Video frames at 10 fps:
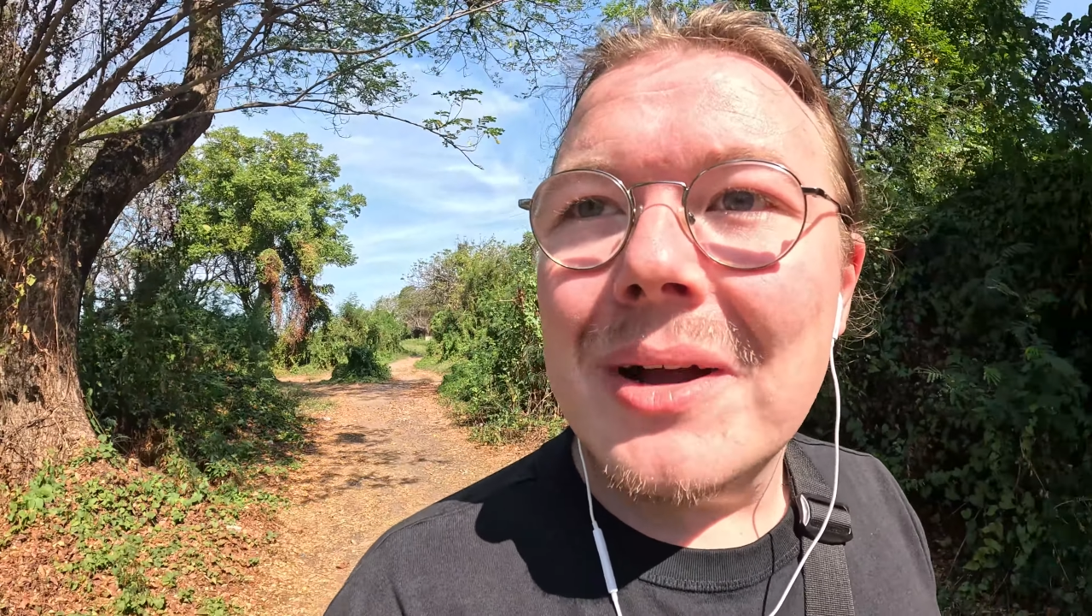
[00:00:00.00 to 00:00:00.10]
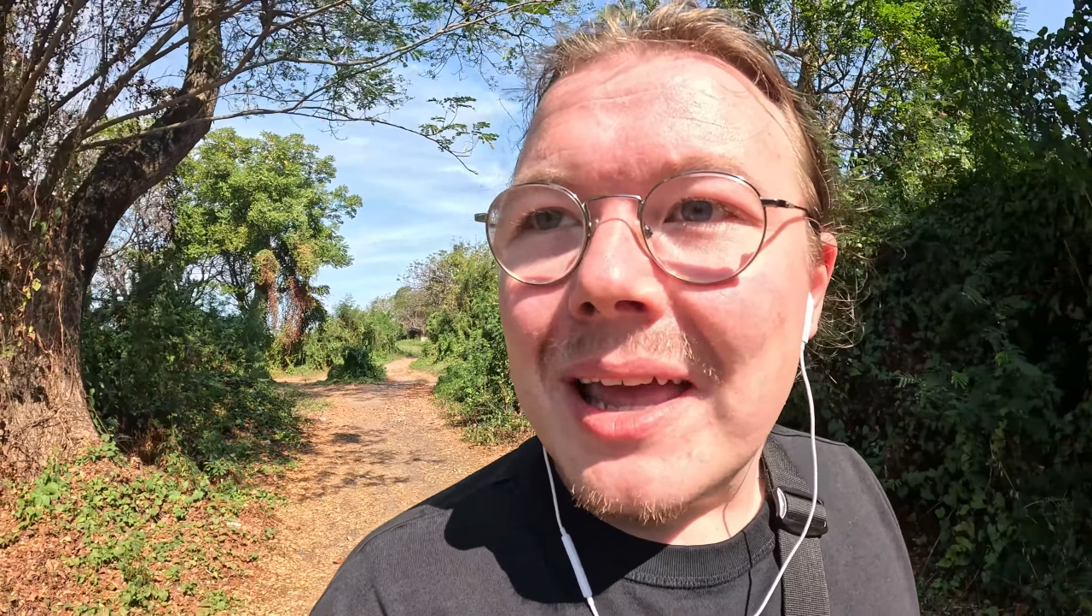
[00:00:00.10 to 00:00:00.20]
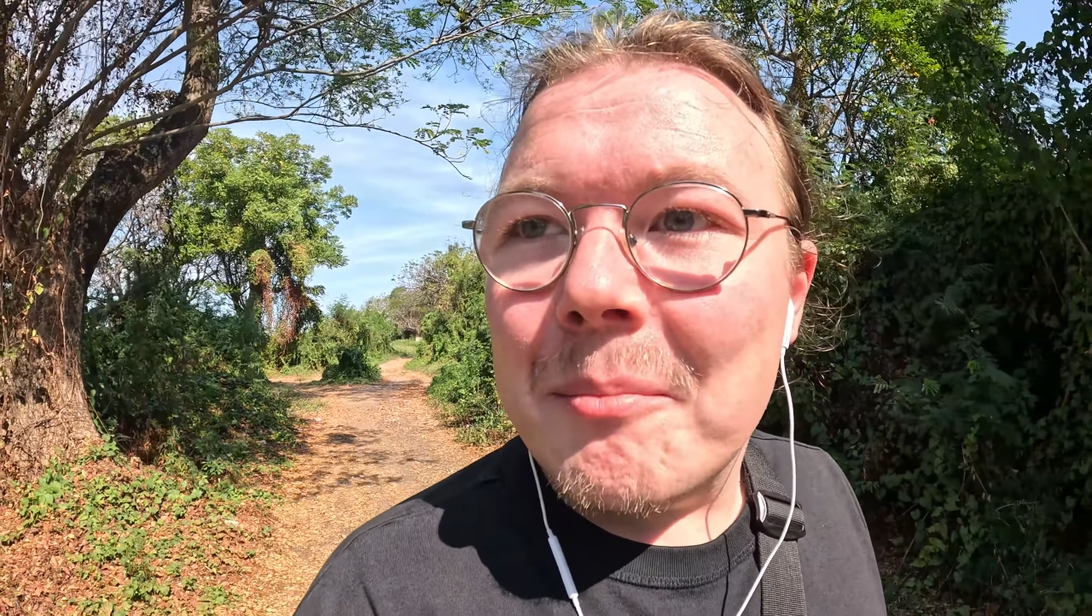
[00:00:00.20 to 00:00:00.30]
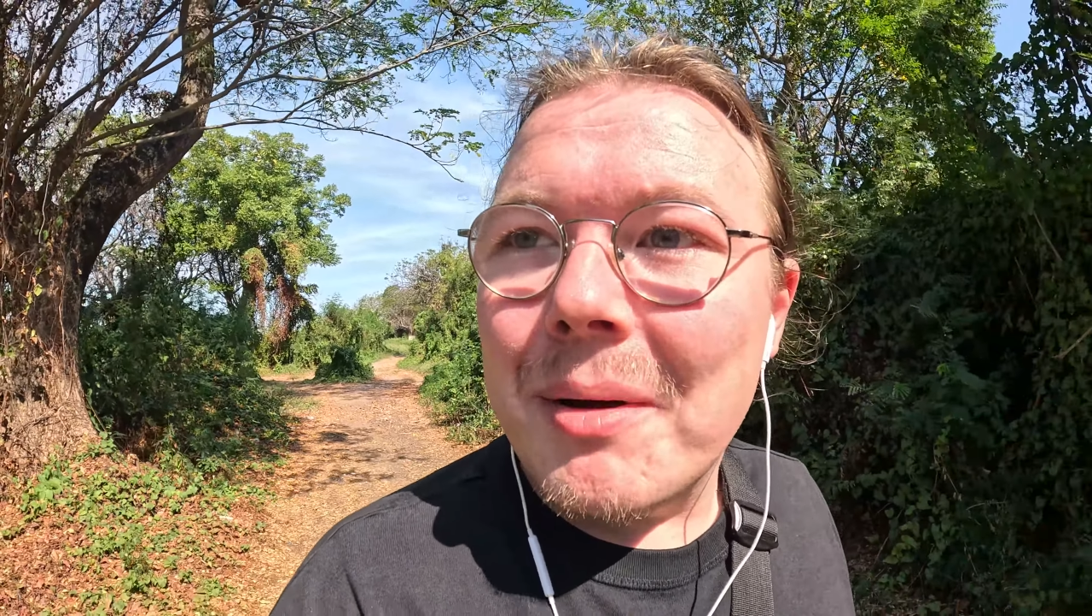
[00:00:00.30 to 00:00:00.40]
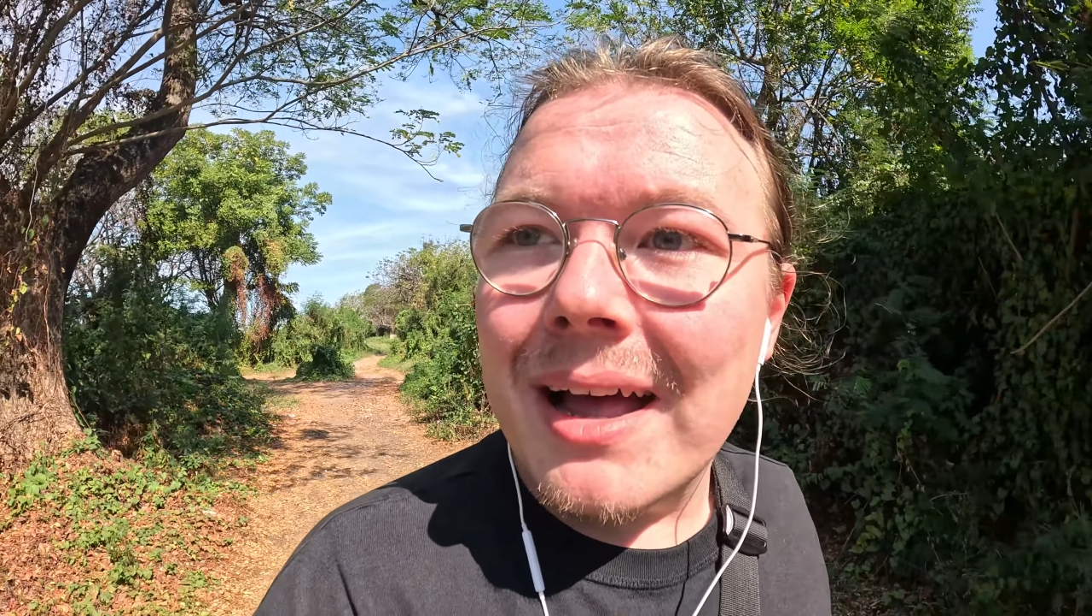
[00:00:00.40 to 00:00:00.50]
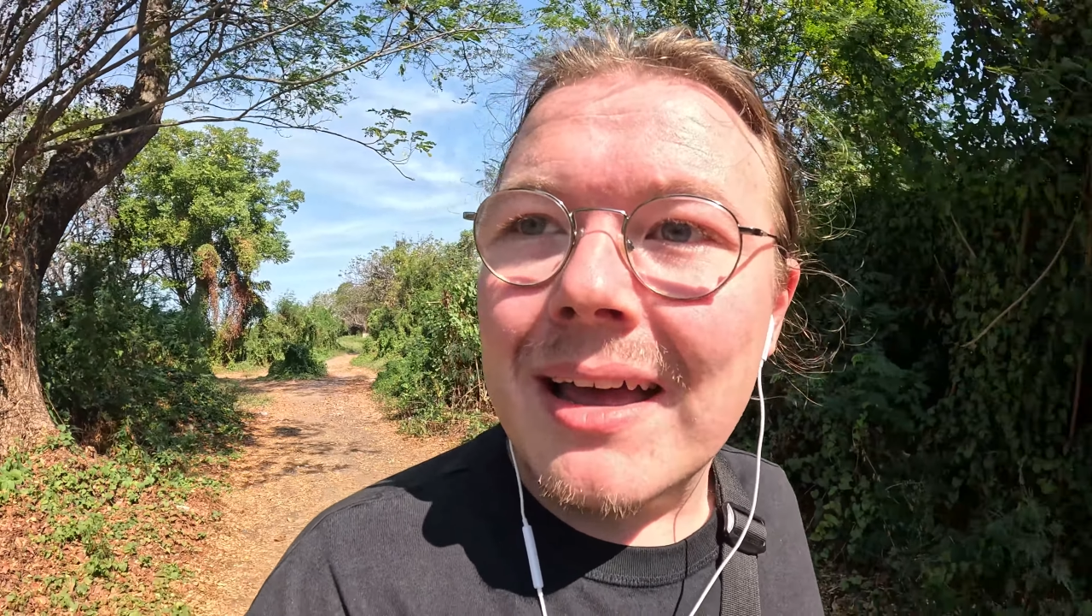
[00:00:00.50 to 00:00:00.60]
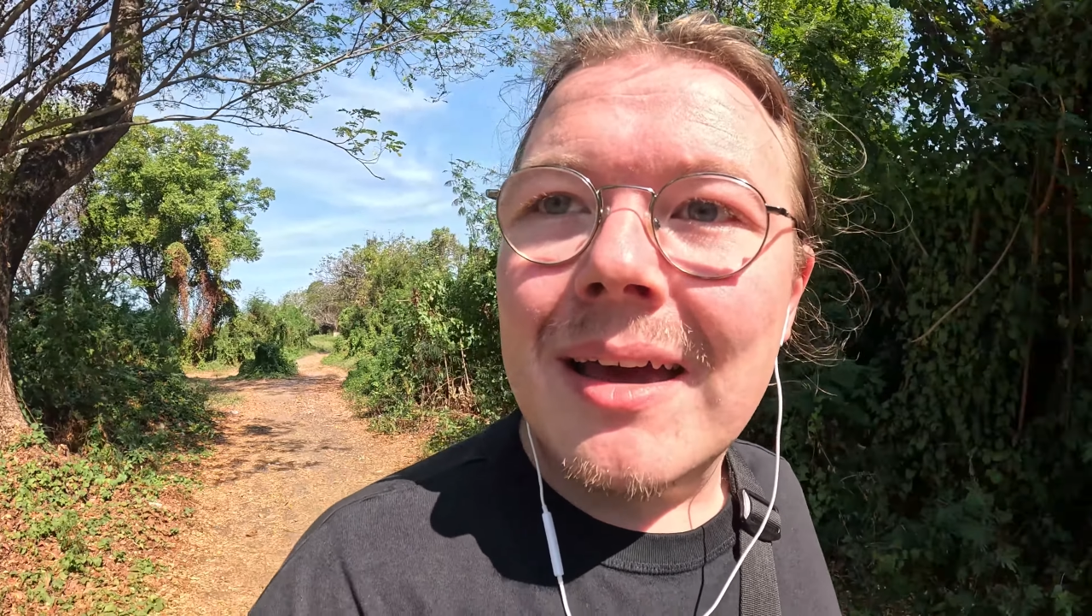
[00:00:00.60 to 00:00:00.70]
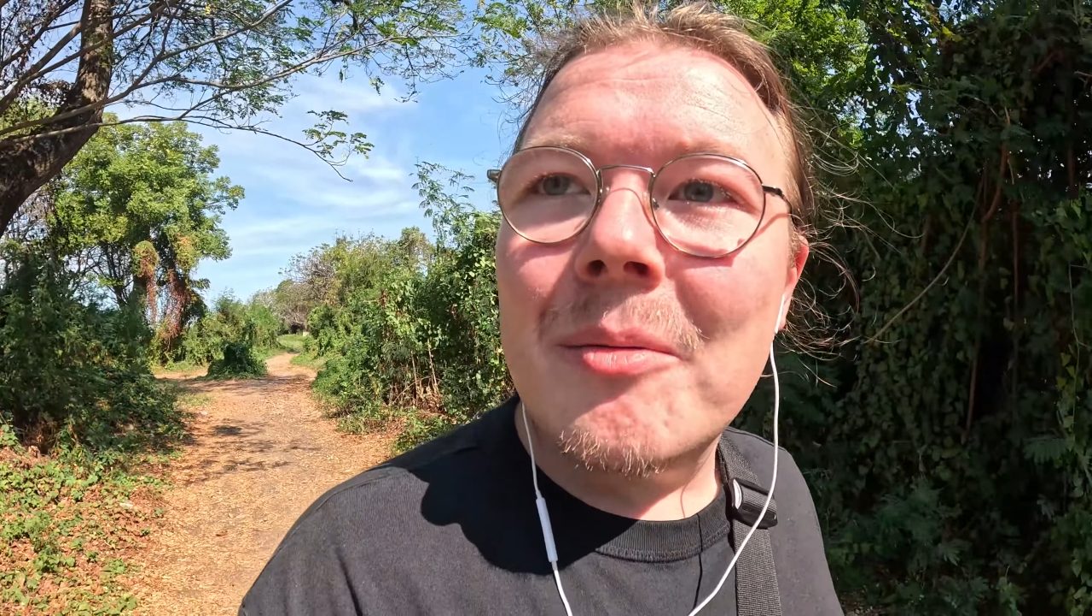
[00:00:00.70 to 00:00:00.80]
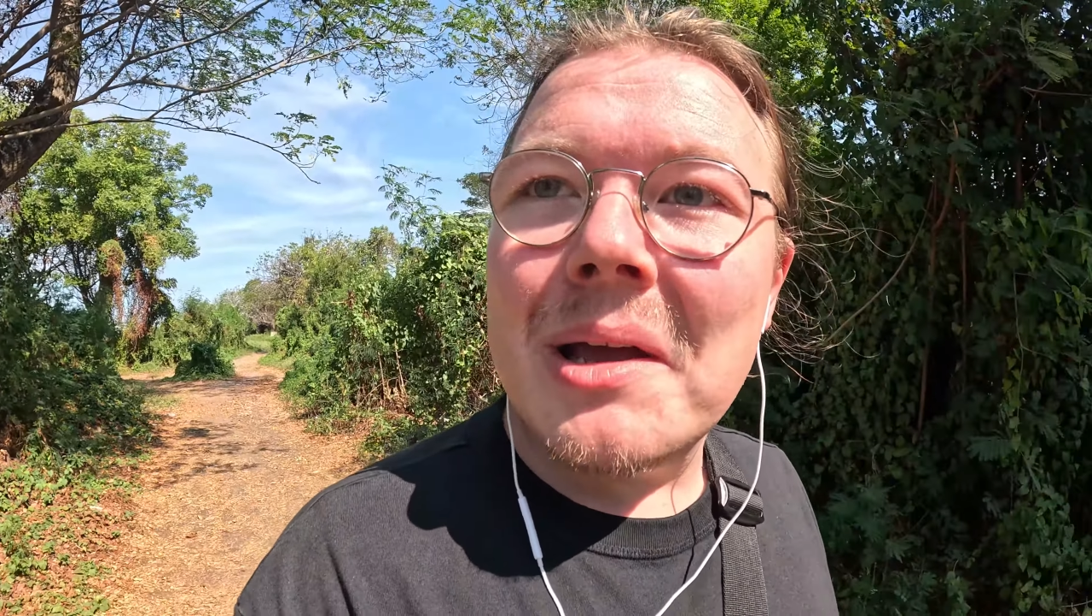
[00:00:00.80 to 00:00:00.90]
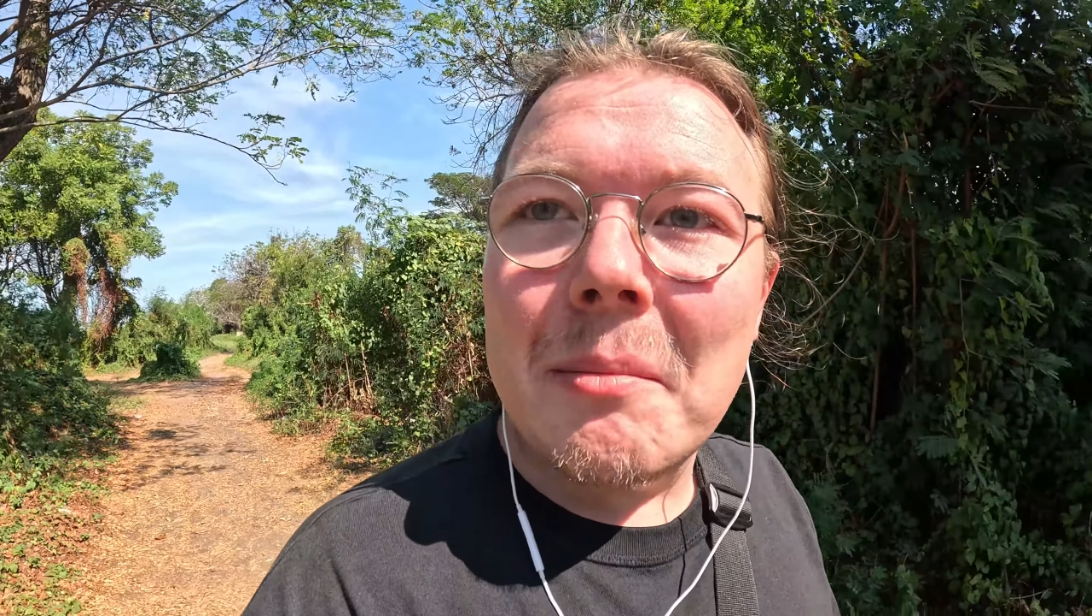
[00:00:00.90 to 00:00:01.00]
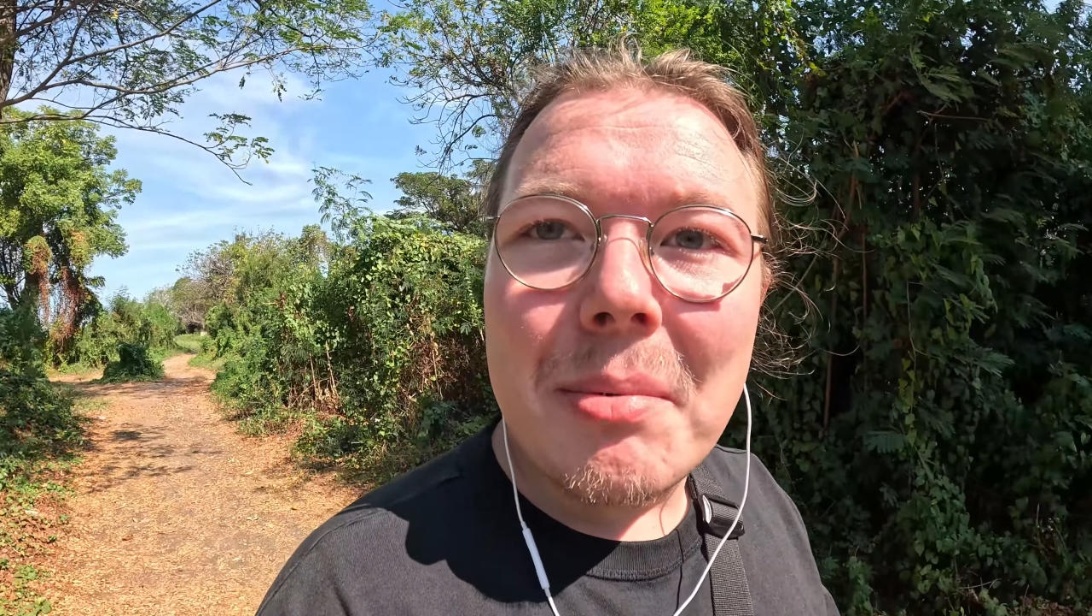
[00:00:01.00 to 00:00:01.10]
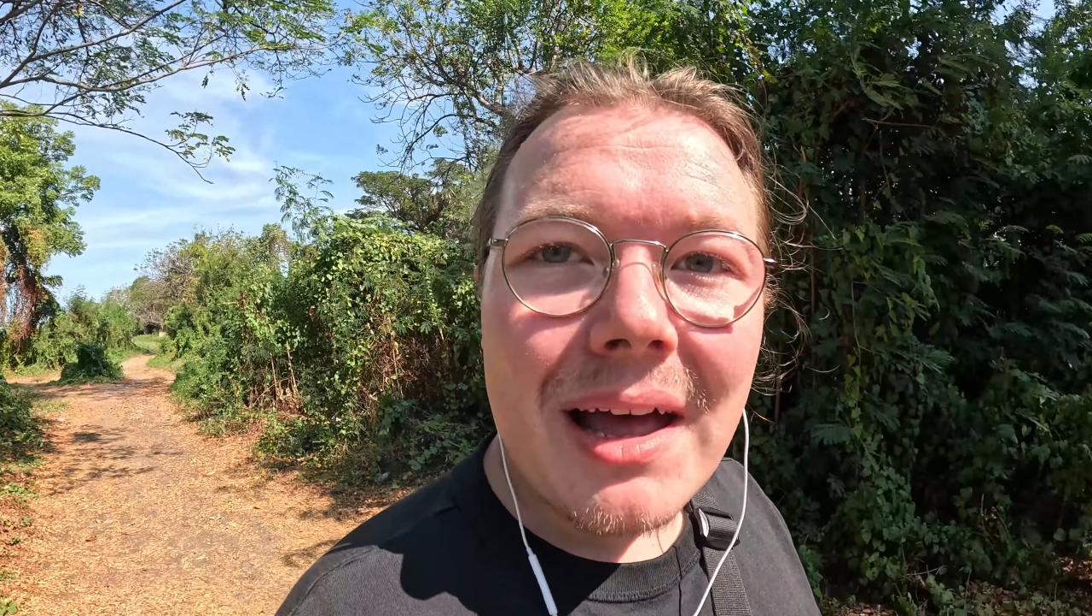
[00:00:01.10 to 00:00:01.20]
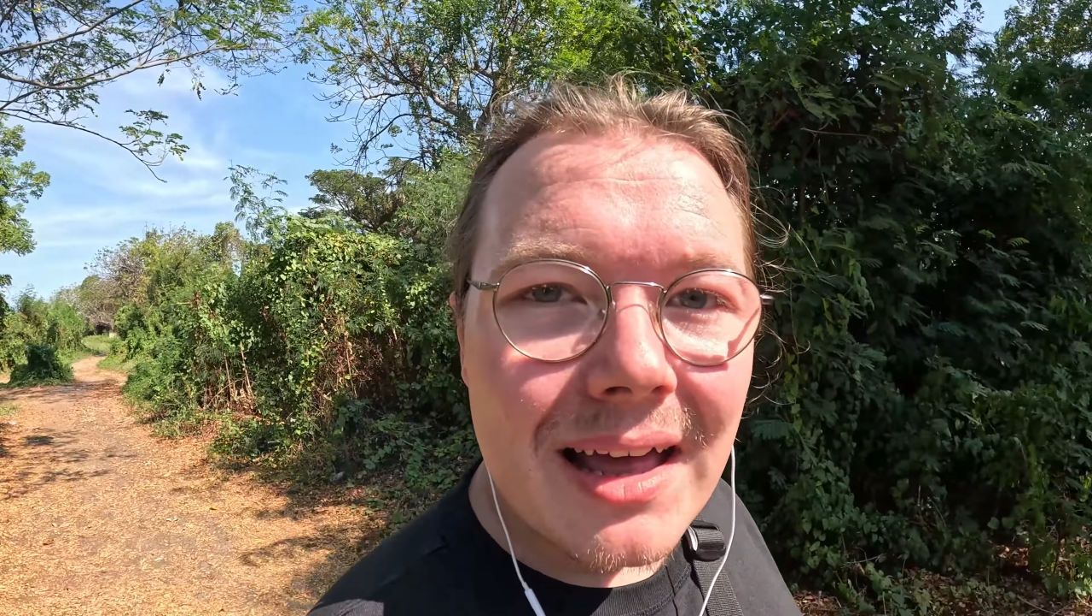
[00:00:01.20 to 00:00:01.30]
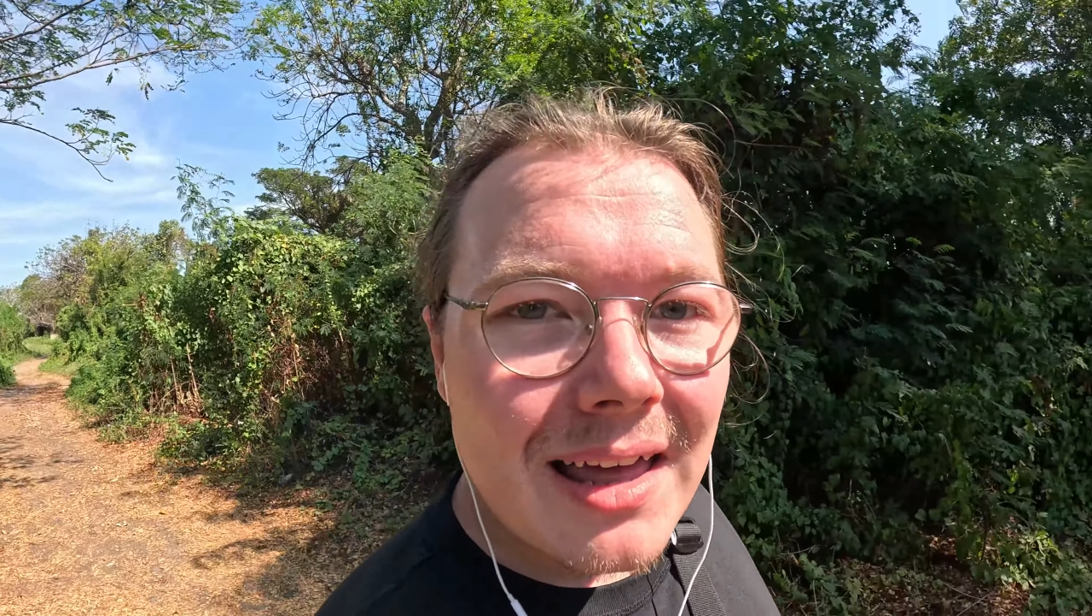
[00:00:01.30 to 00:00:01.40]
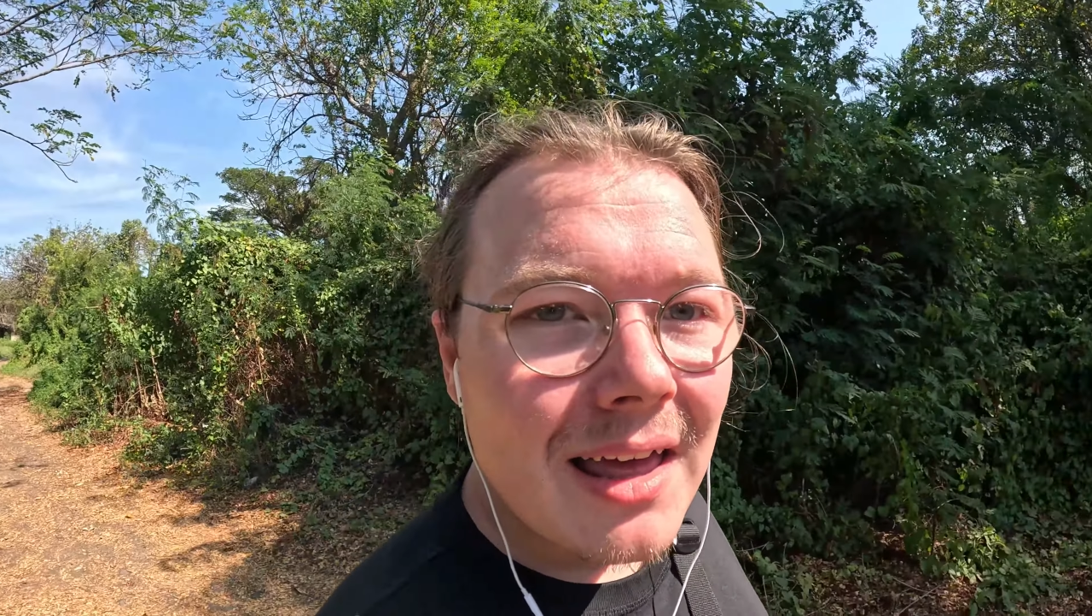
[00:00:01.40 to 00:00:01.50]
getting back, we're getting back.